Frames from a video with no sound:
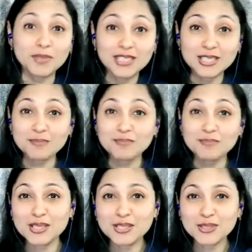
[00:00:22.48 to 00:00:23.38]

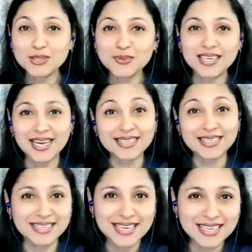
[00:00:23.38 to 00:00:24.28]
speakers who are
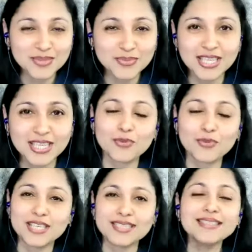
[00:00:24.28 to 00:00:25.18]
dazzling us with their
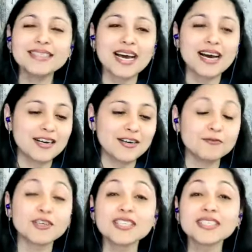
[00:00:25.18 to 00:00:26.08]
presence are
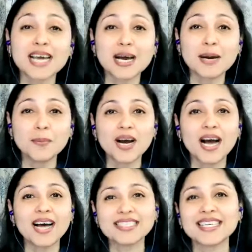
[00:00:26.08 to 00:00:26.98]
first up,
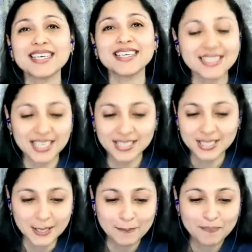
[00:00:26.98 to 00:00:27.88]
Astha
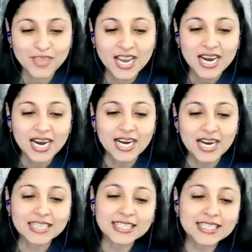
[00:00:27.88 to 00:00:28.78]
Tatia.
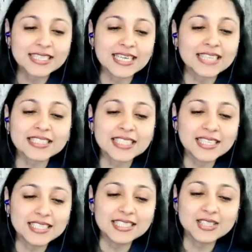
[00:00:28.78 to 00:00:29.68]

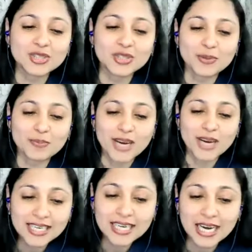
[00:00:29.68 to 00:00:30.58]
Astha is
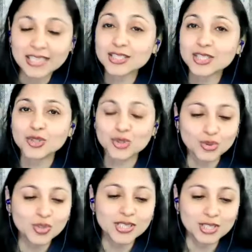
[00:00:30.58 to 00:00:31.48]
reminding us
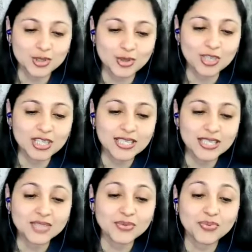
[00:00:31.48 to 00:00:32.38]
through her talk
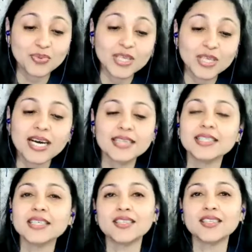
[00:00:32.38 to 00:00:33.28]
that we are the
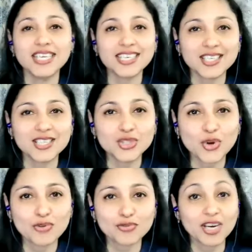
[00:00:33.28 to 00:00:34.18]
creators
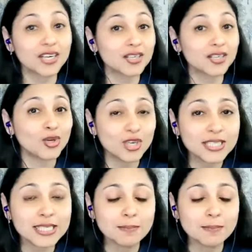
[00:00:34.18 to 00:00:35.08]
of our
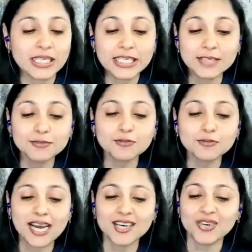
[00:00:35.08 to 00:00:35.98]
thoughts, belief,
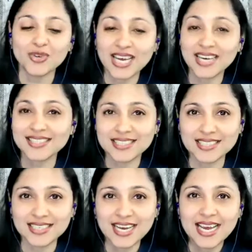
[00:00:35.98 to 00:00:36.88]
and
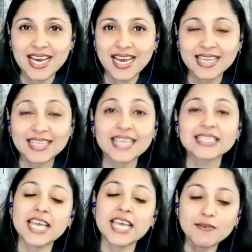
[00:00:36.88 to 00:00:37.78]
reality. And that
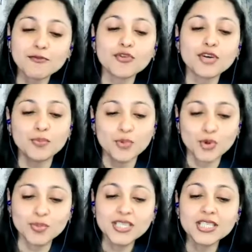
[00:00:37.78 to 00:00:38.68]
in every
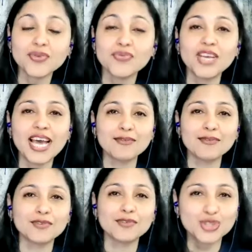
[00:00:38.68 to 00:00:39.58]
moment we have
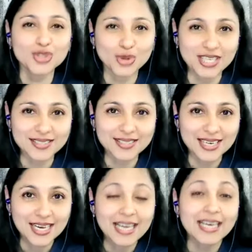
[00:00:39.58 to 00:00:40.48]
a choice,
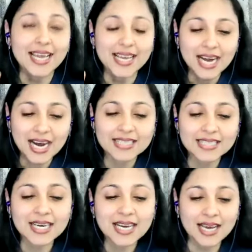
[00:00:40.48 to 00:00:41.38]
like
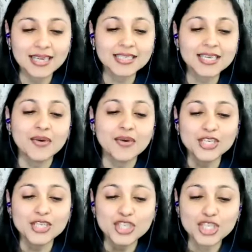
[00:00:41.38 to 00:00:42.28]
Astha had when
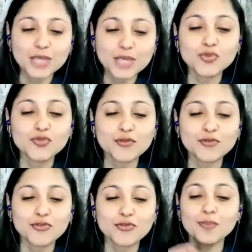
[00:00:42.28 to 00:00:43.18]
she moved
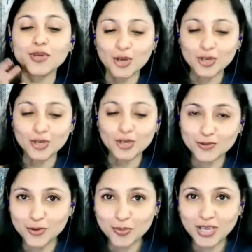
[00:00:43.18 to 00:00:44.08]
from
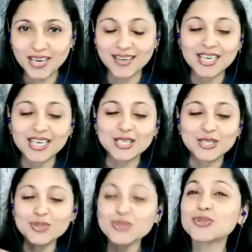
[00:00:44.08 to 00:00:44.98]
claustrophobia
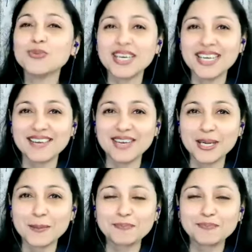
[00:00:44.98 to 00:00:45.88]
to scuba diving.
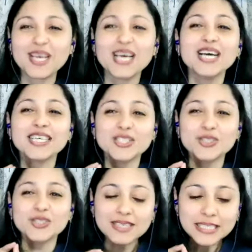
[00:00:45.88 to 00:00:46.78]
To
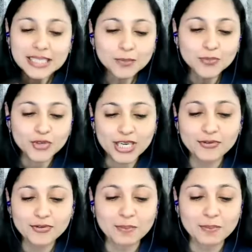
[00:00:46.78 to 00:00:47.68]
give a little brief
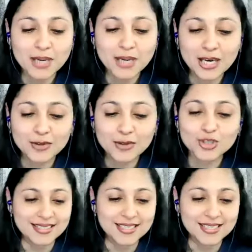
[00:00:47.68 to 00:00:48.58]
about
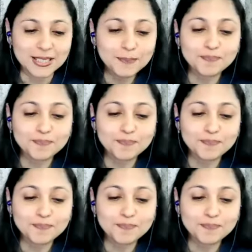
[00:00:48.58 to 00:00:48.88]
Astha,